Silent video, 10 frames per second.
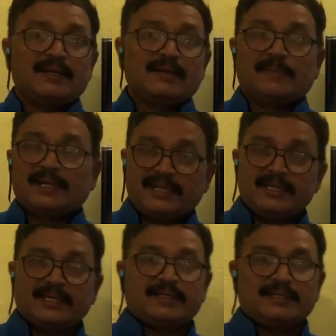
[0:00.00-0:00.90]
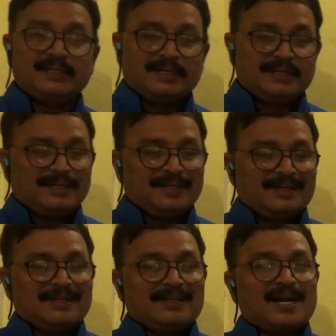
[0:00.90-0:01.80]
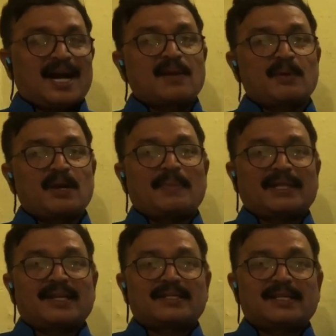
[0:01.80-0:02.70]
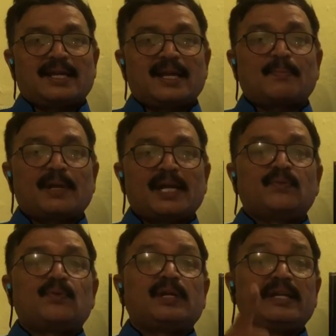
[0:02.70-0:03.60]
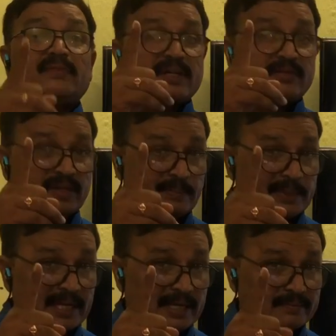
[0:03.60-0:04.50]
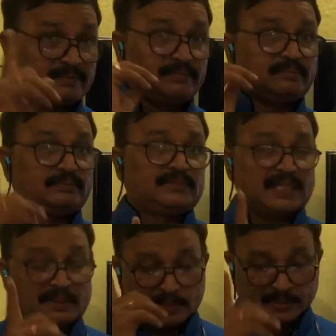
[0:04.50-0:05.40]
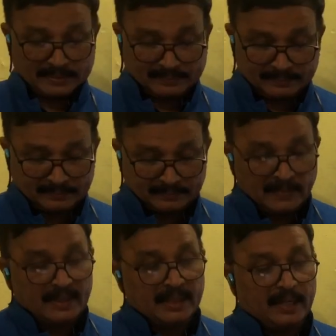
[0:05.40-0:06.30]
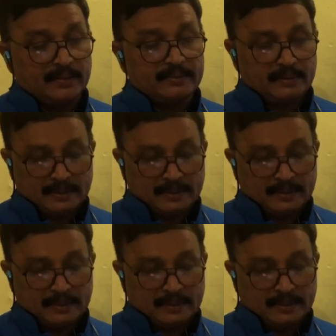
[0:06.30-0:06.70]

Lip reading: But here, hormonal methods are employed only for female. Remember. Now,